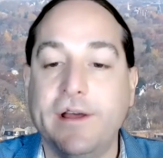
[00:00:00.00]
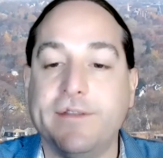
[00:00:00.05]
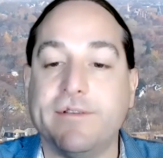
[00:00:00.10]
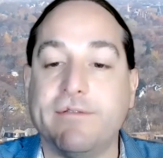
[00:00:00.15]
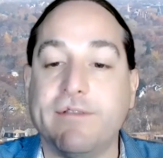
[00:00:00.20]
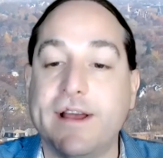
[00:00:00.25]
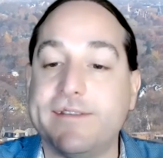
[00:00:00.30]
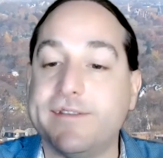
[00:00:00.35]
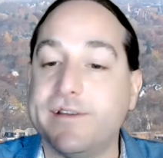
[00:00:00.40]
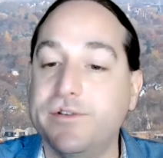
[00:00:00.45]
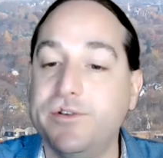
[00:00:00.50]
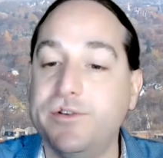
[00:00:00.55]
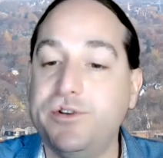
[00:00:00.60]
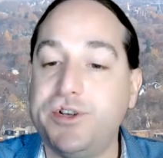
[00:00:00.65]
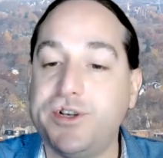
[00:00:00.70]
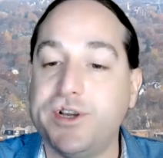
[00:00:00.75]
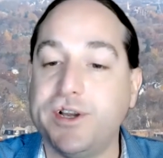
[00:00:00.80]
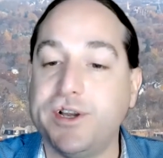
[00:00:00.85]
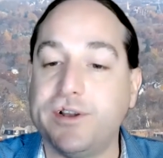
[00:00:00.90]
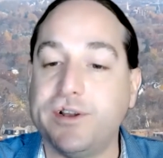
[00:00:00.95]
The
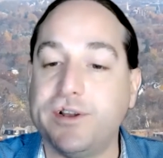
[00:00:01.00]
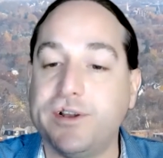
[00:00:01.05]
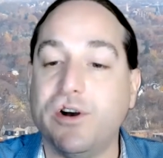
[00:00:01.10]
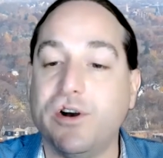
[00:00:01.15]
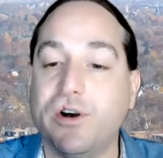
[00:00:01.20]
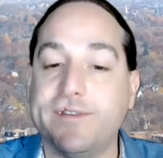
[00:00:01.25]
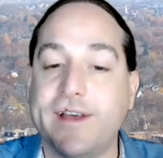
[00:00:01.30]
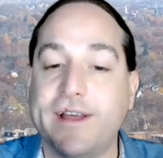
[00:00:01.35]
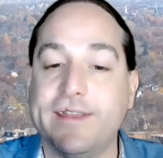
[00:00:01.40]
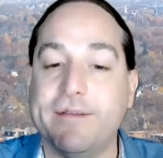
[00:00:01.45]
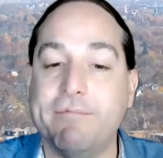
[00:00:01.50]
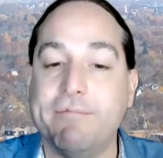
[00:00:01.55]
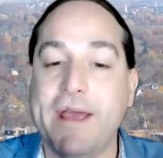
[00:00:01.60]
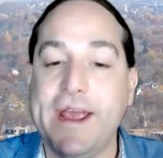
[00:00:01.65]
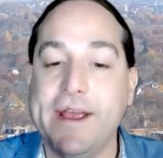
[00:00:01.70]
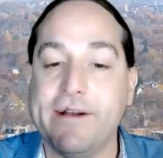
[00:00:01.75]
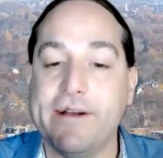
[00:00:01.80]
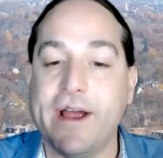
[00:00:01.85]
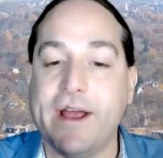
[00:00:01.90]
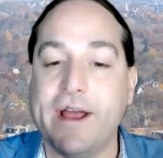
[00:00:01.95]
resolution calls on the
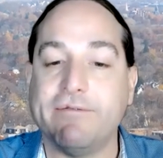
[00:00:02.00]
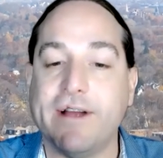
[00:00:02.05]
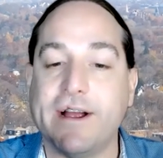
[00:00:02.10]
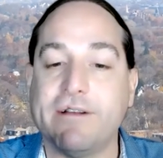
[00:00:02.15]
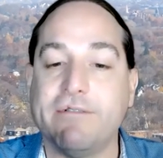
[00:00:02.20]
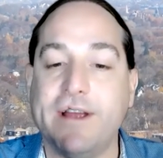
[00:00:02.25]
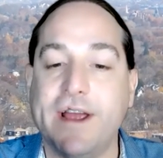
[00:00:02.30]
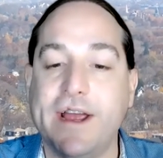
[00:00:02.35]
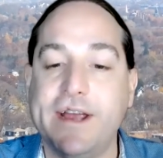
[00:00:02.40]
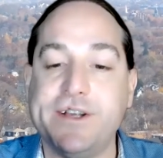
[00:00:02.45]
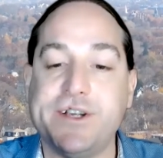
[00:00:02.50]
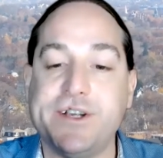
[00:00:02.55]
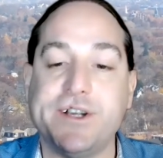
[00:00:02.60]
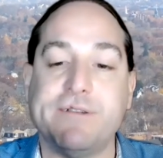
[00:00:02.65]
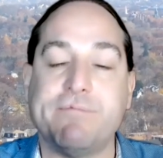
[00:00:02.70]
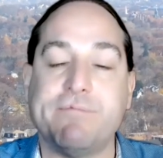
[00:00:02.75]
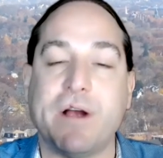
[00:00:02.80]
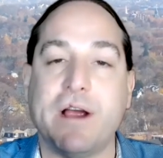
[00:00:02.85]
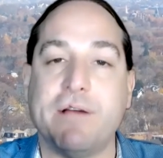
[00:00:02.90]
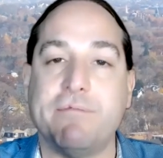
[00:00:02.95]
mayor and recreation
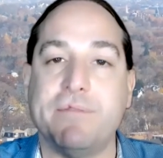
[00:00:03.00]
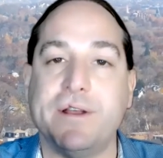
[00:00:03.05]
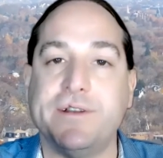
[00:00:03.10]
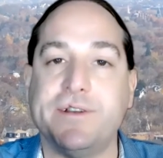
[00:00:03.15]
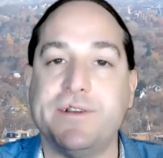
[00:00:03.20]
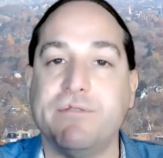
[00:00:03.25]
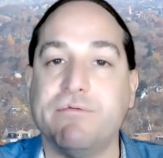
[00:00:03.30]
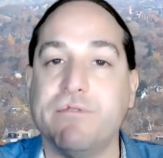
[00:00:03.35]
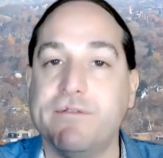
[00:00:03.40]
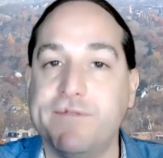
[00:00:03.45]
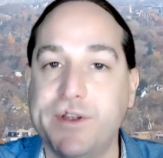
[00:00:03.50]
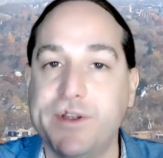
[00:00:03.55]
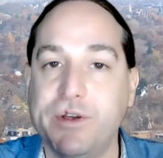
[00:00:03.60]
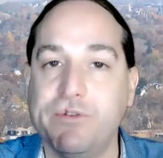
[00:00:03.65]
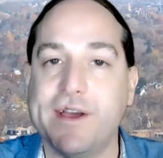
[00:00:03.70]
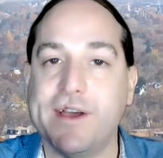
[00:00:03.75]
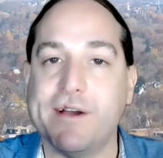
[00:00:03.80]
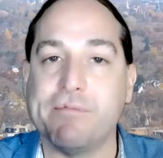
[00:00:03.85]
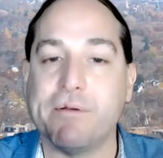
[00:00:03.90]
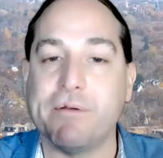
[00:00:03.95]
department to
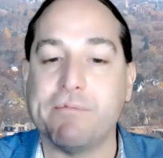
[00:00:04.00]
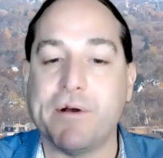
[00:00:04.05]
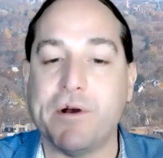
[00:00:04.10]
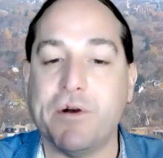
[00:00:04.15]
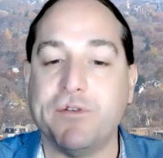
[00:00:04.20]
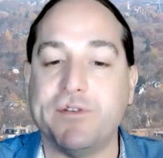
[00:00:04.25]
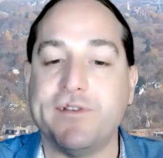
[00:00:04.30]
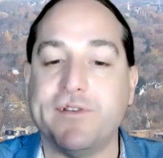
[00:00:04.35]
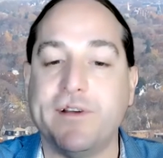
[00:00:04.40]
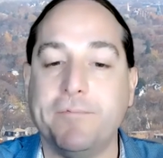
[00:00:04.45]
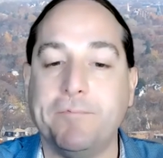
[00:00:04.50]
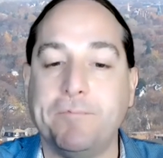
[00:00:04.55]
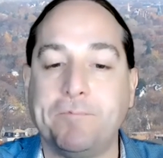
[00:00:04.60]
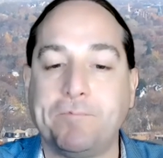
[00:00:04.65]
review their proposal.